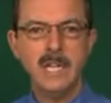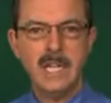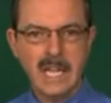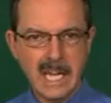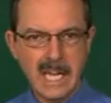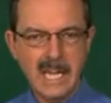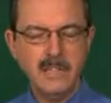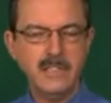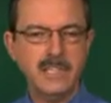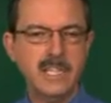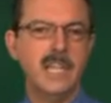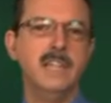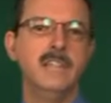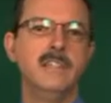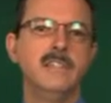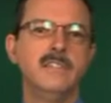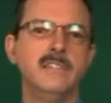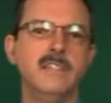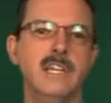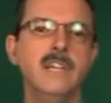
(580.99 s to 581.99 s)
easy
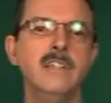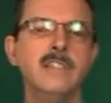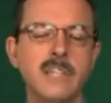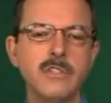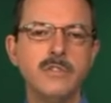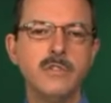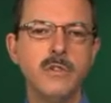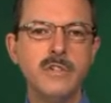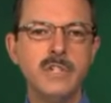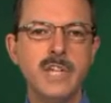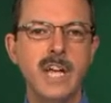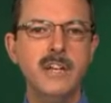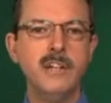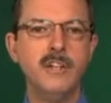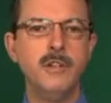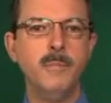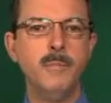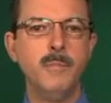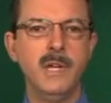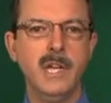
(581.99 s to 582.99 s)
indices, as they're
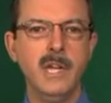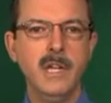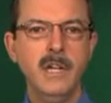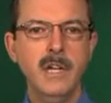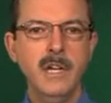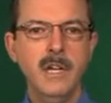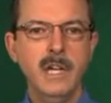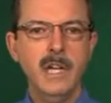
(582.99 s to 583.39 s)
intended to be,